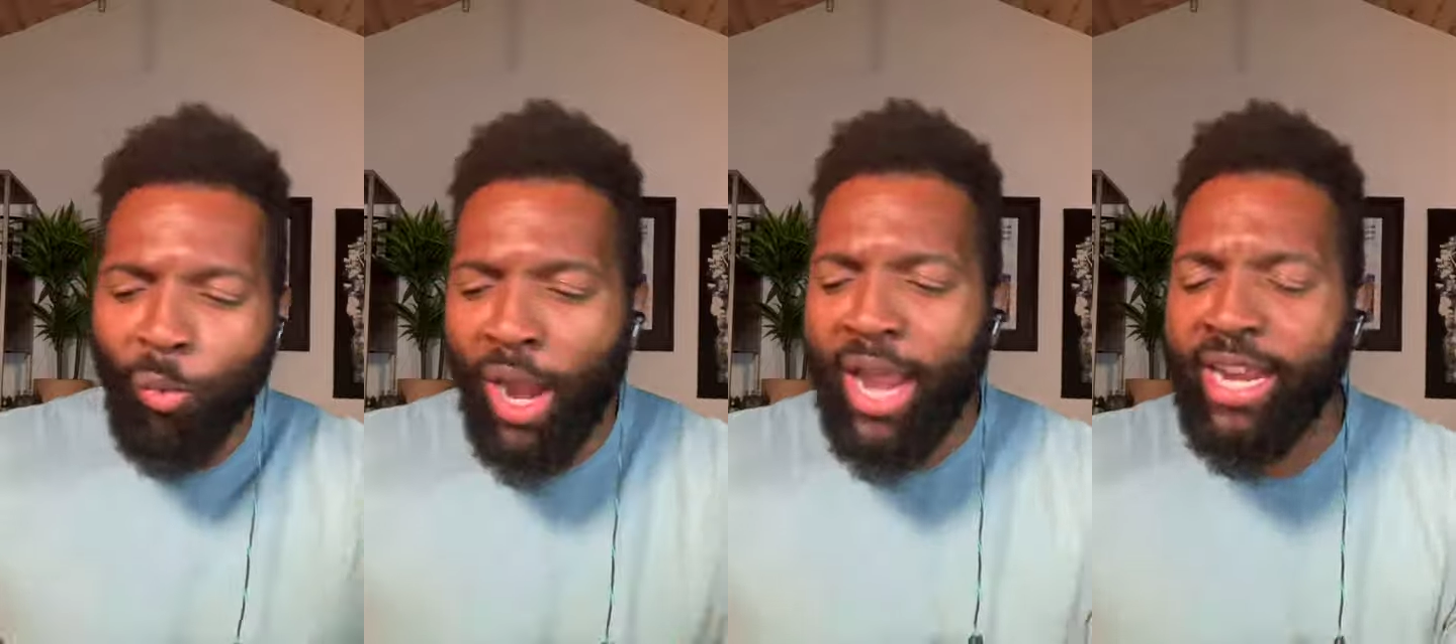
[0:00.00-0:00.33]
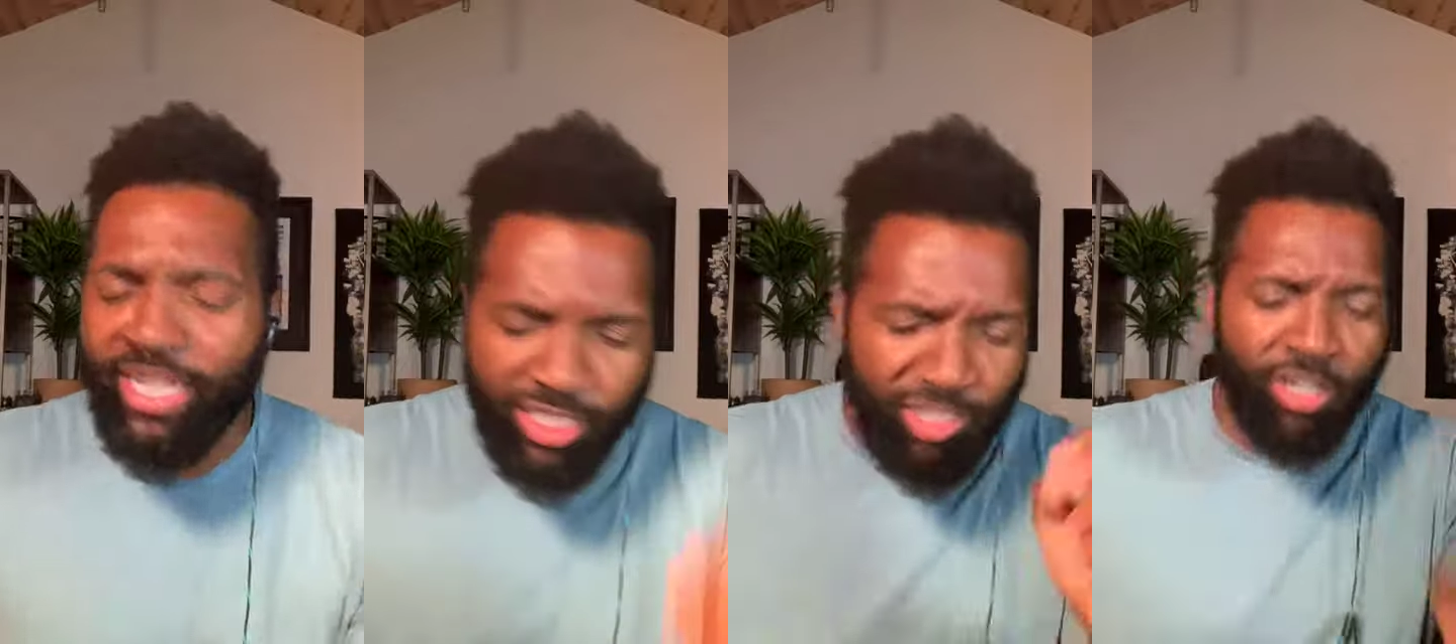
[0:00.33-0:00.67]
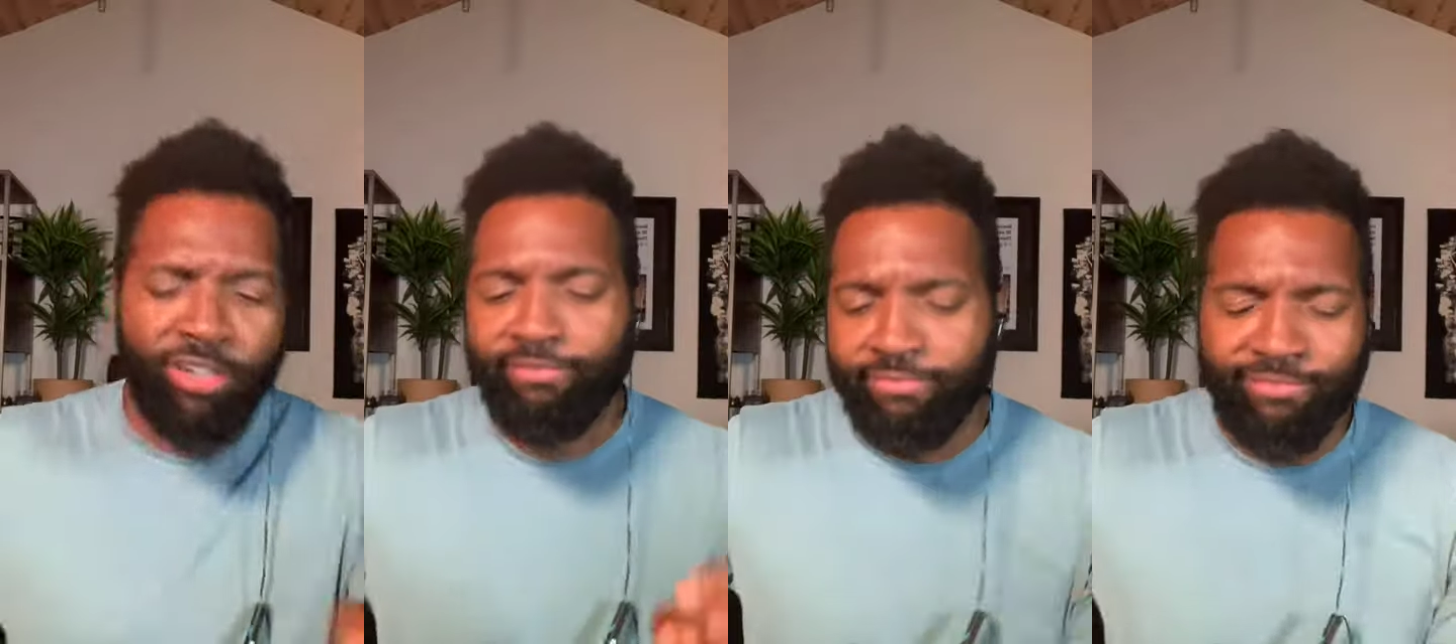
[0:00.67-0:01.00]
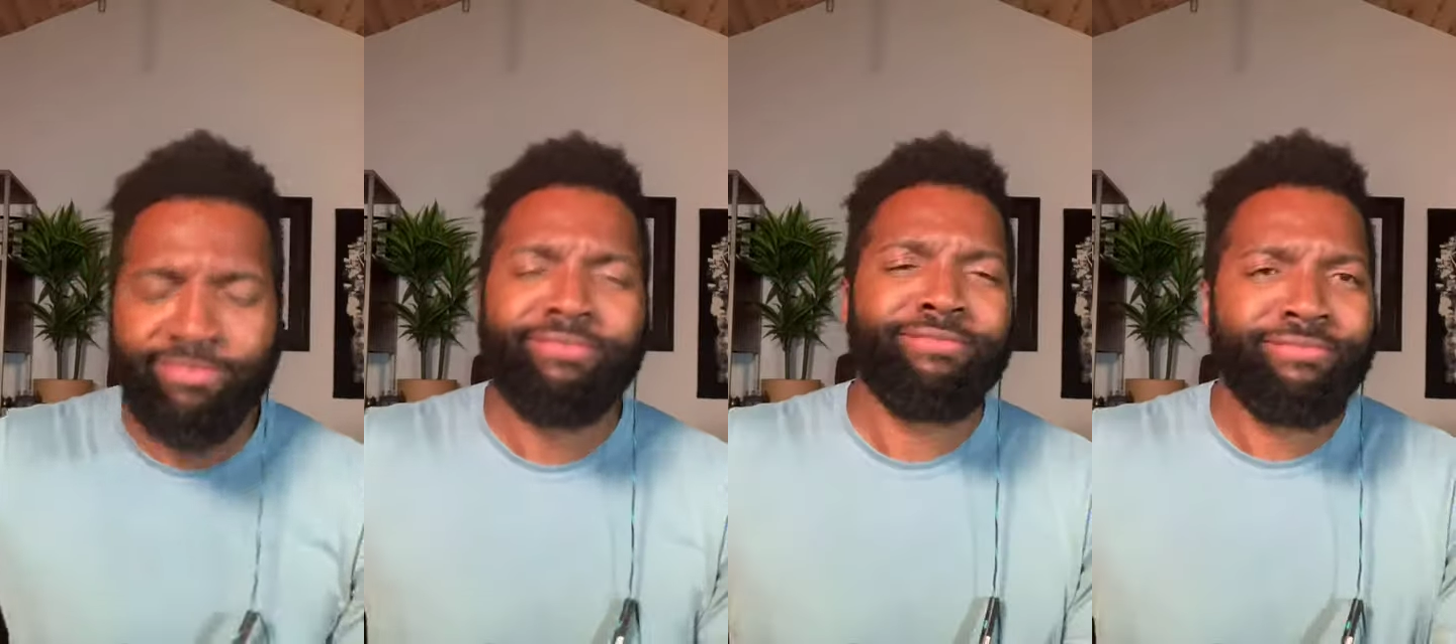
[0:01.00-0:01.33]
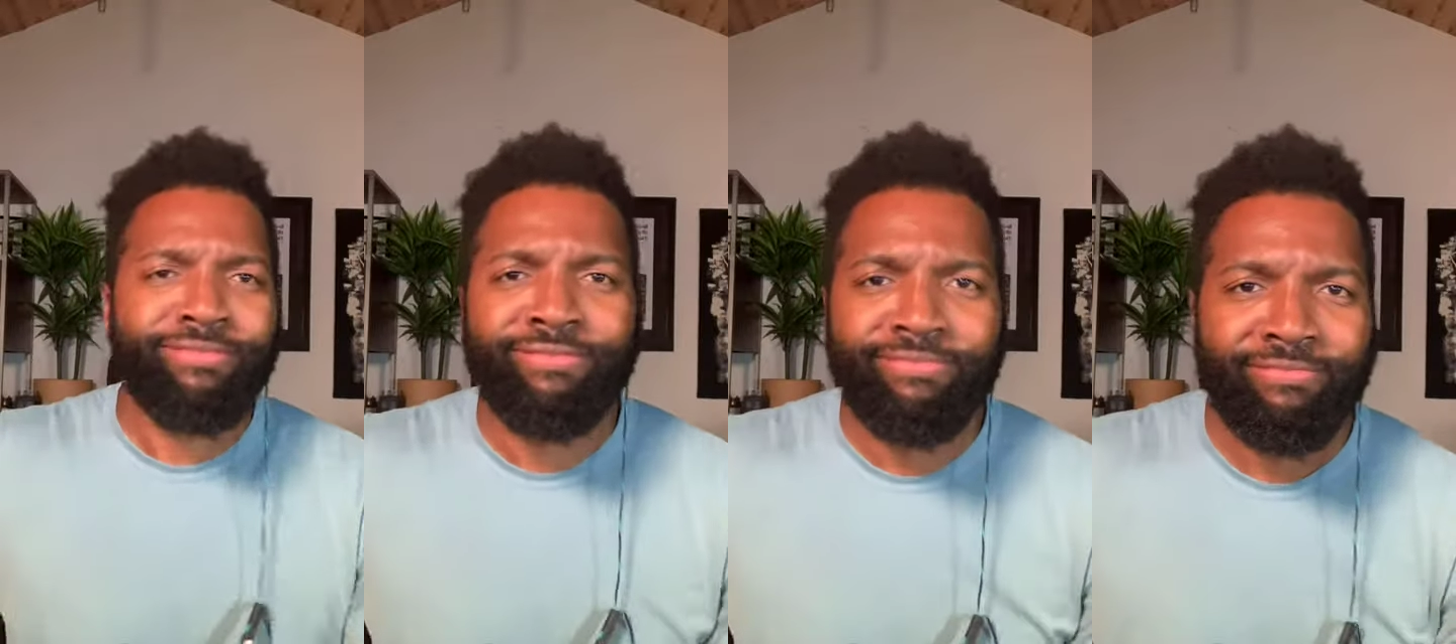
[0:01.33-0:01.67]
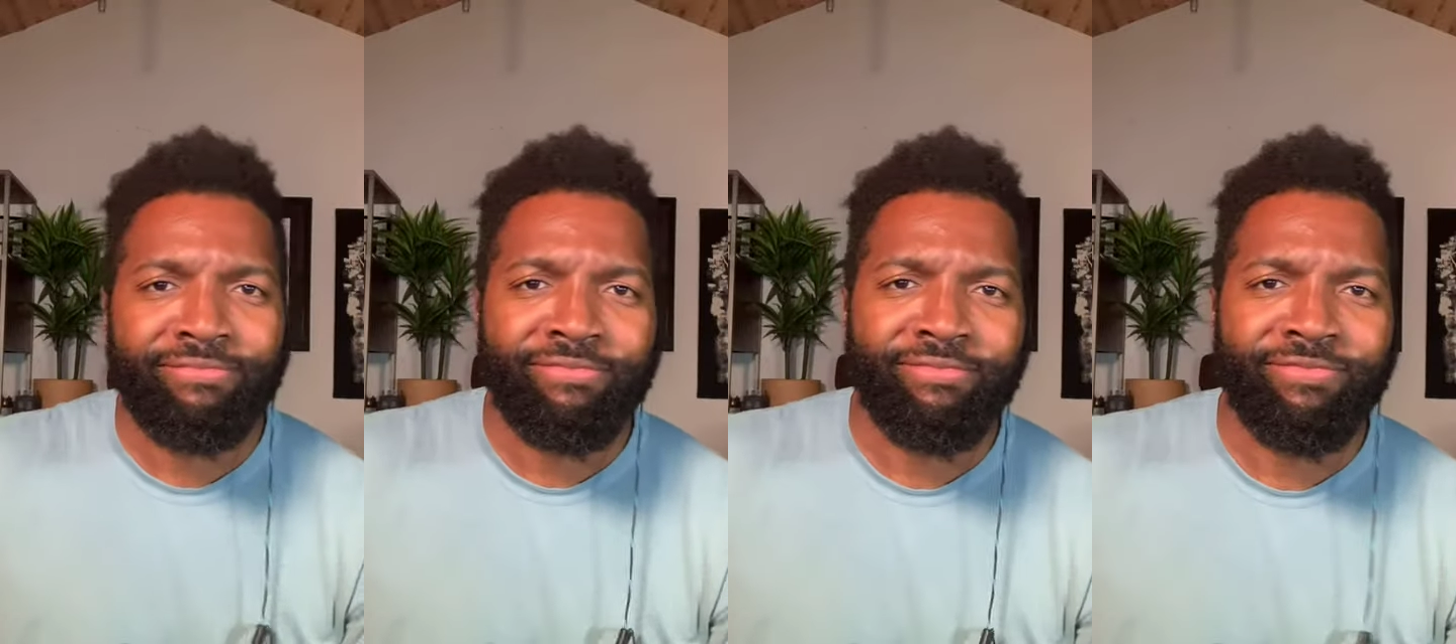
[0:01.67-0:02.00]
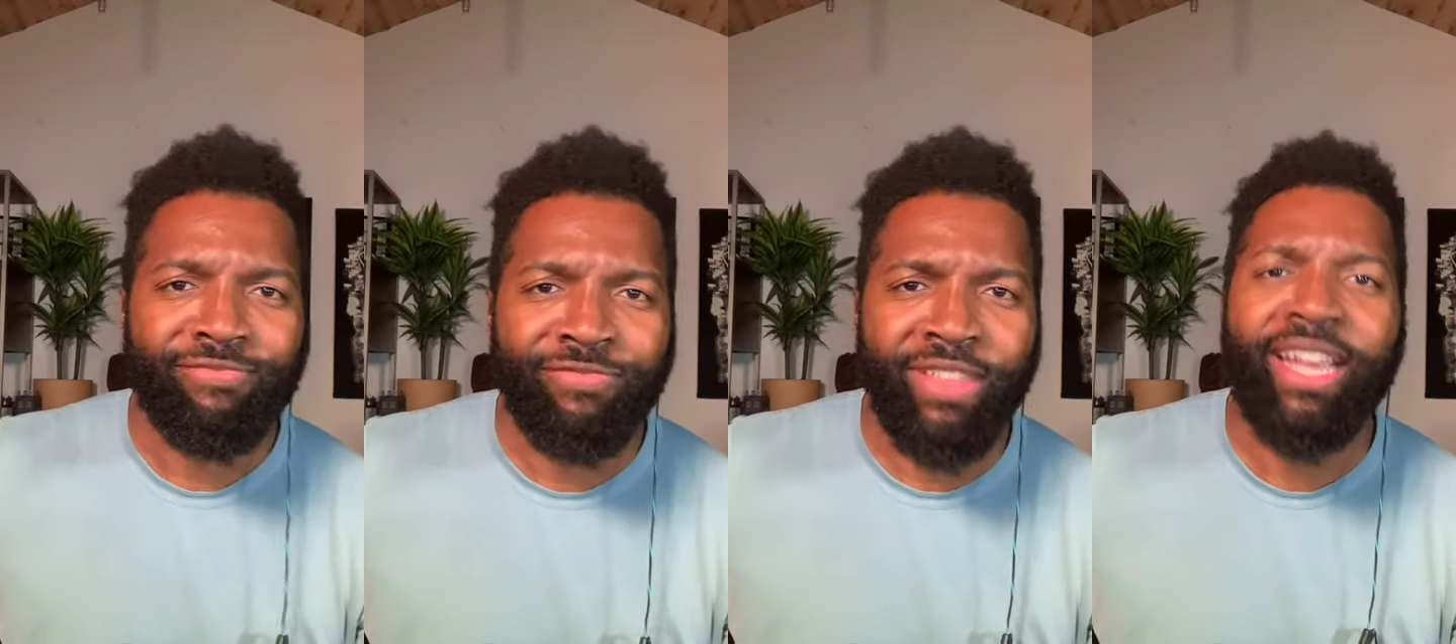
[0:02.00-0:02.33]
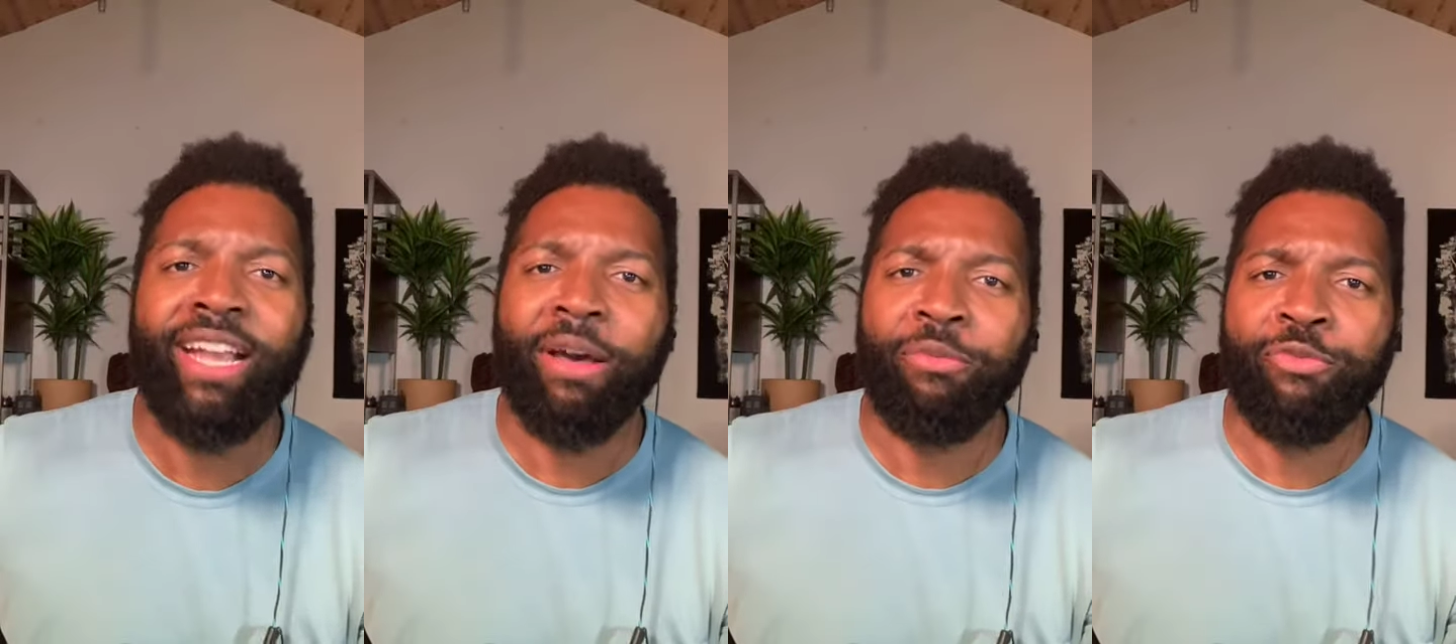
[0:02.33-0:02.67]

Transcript: thing I'm feeling, but damn.